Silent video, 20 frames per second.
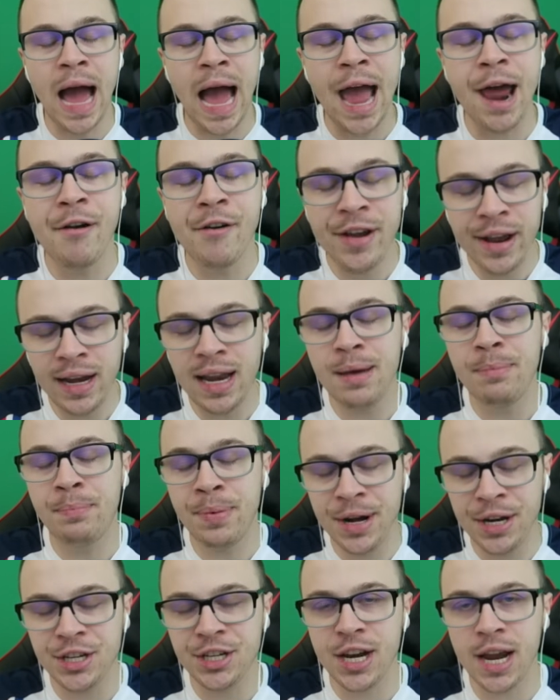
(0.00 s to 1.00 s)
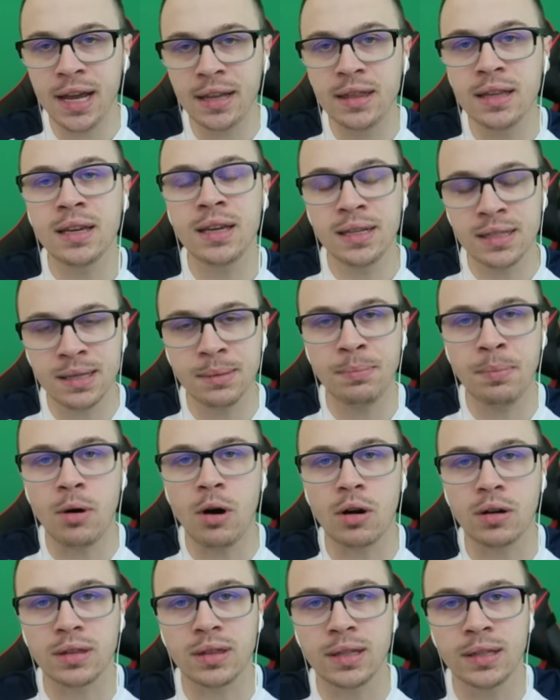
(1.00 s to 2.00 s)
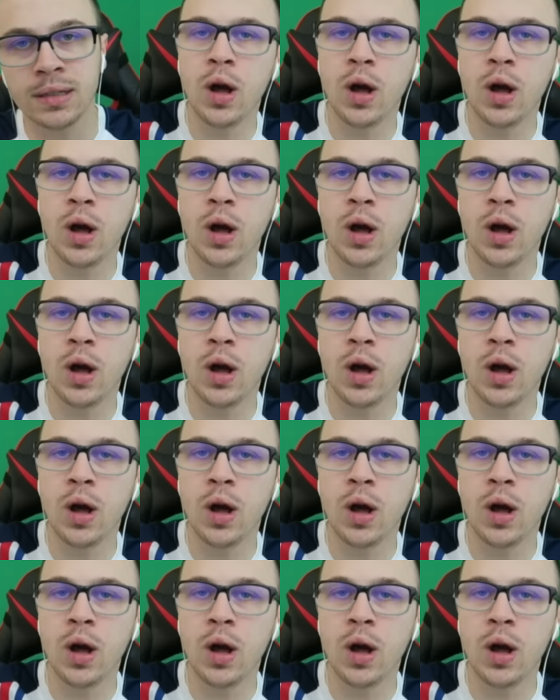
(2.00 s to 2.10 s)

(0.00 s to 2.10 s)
I really appreciate his support.